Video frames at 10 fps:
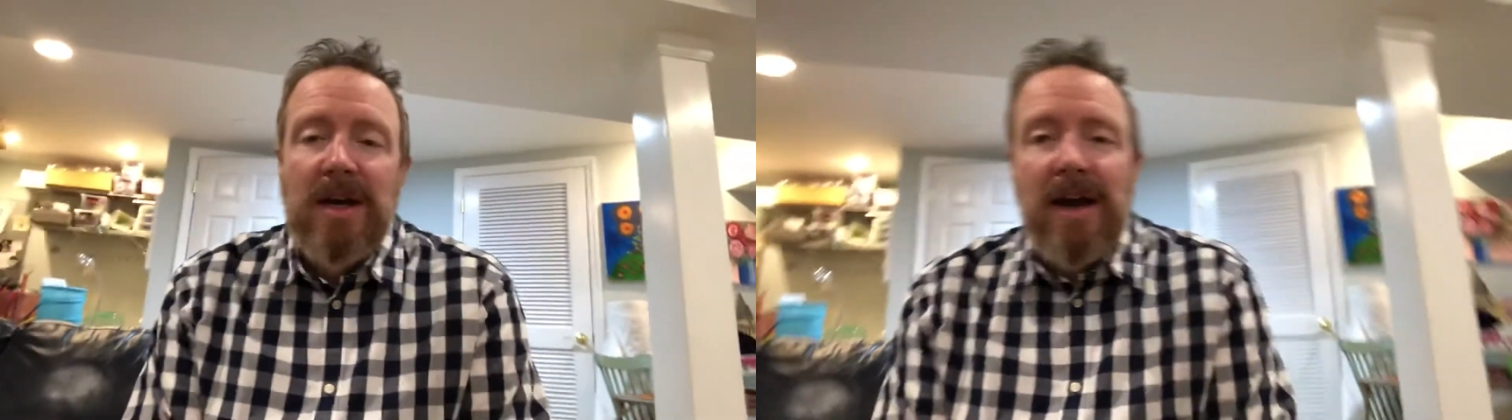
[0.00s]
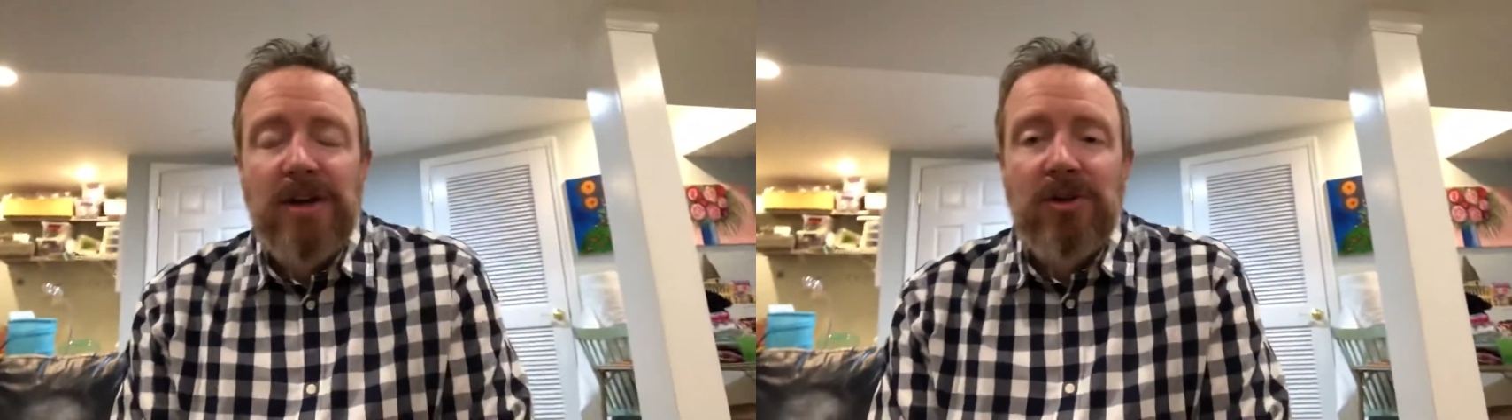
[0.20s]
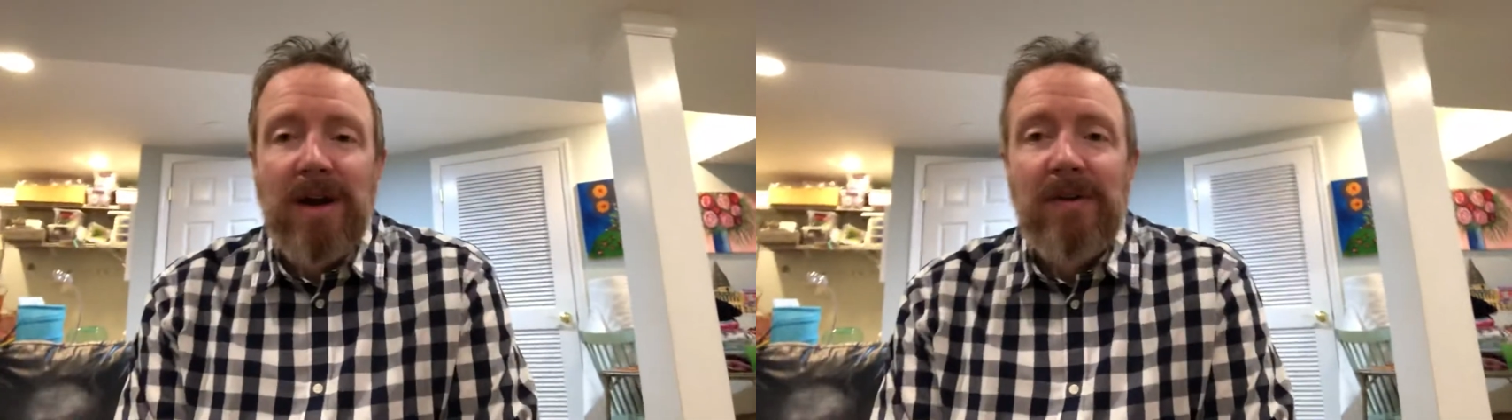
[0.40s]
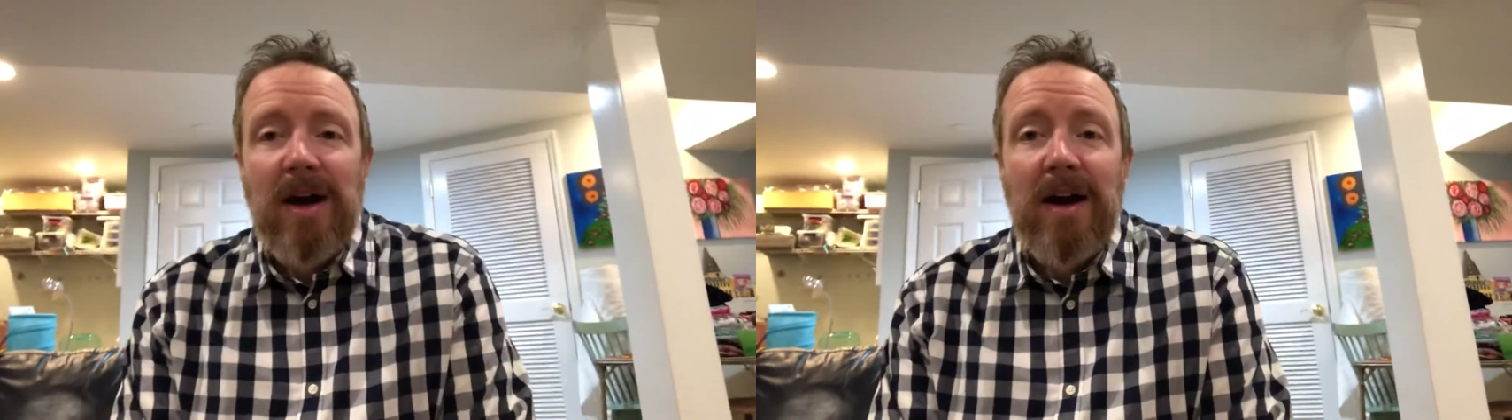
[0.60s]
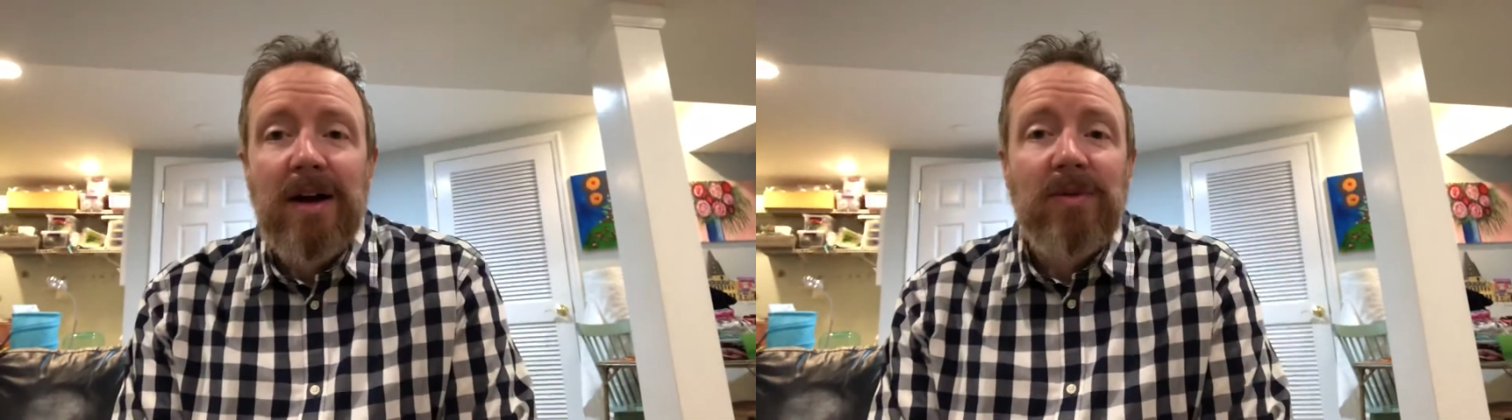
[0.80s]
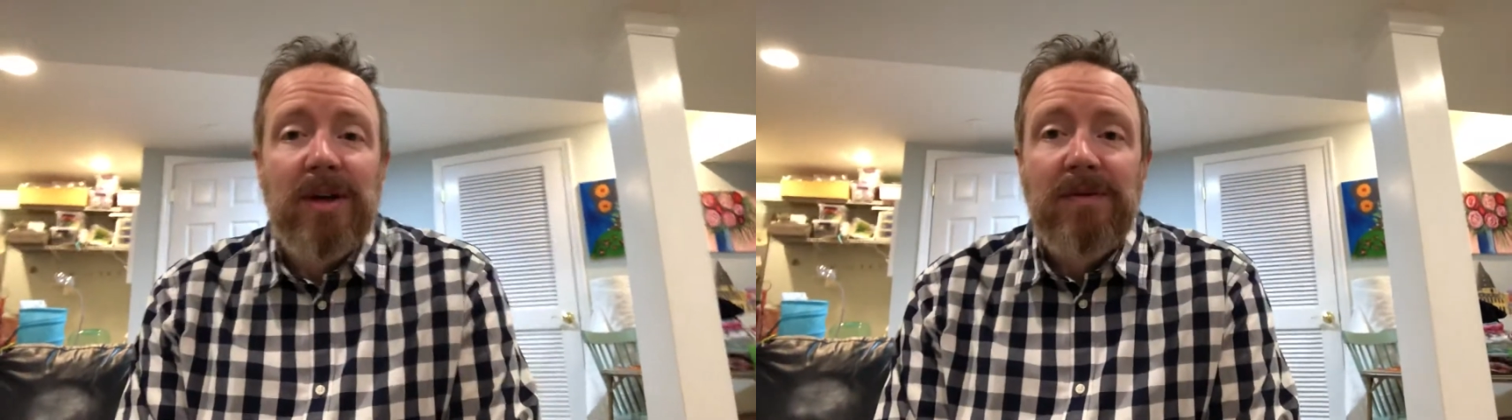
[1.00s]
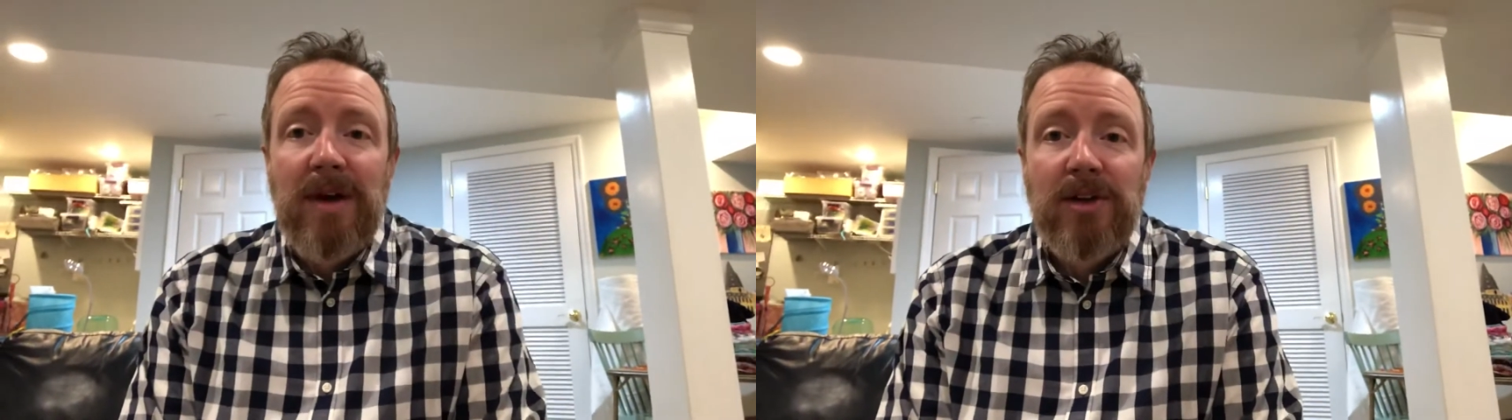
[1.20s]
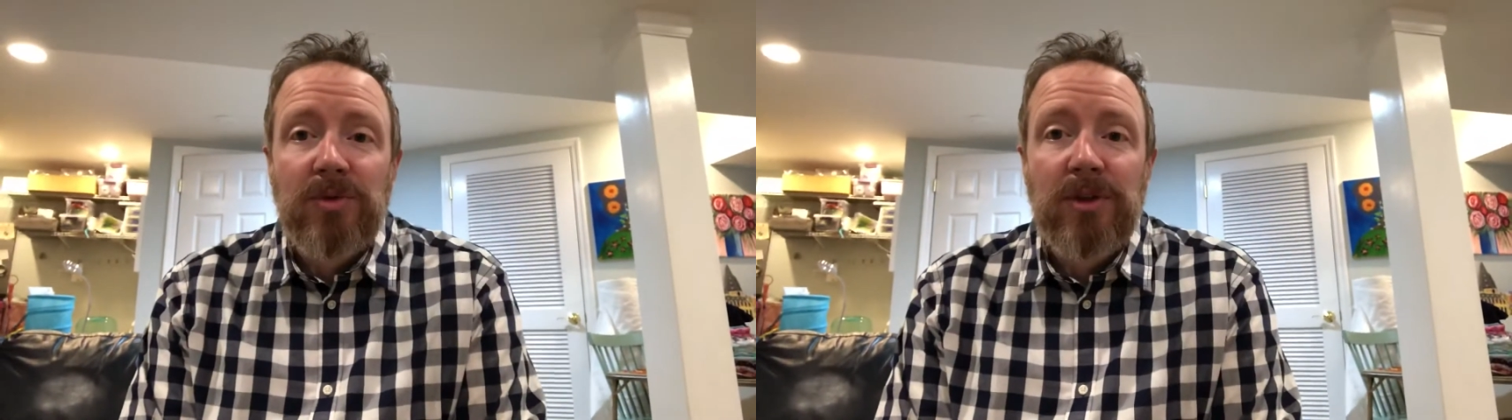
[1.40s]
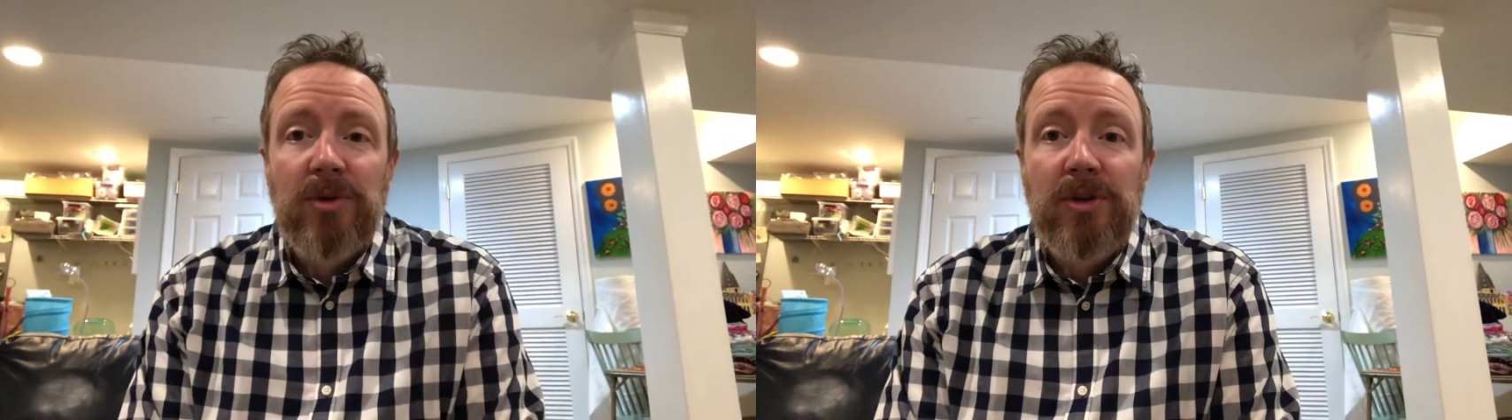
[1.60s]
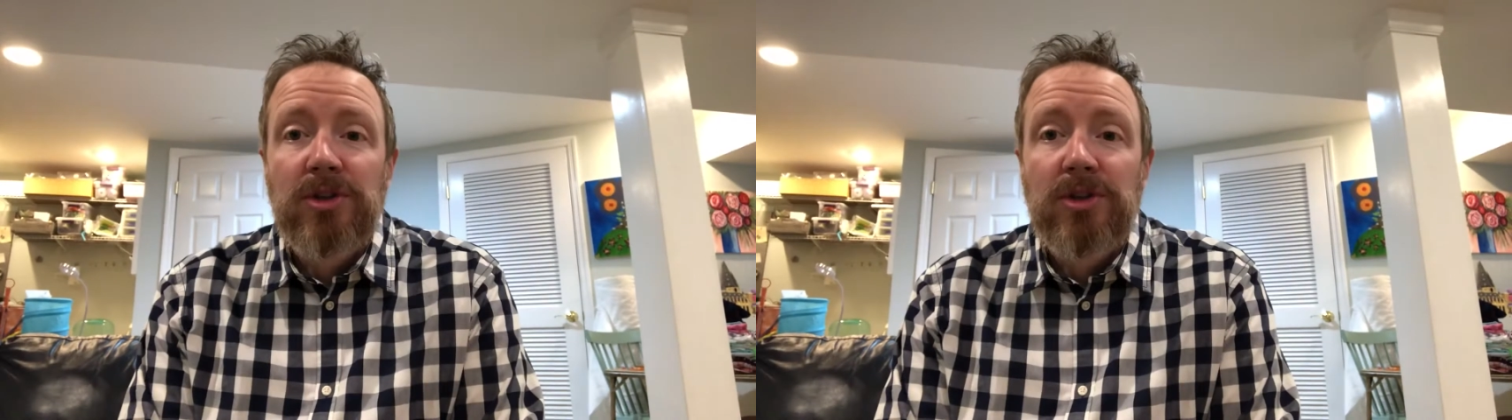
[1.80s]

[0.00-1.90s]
As you have a high rate of natural increase,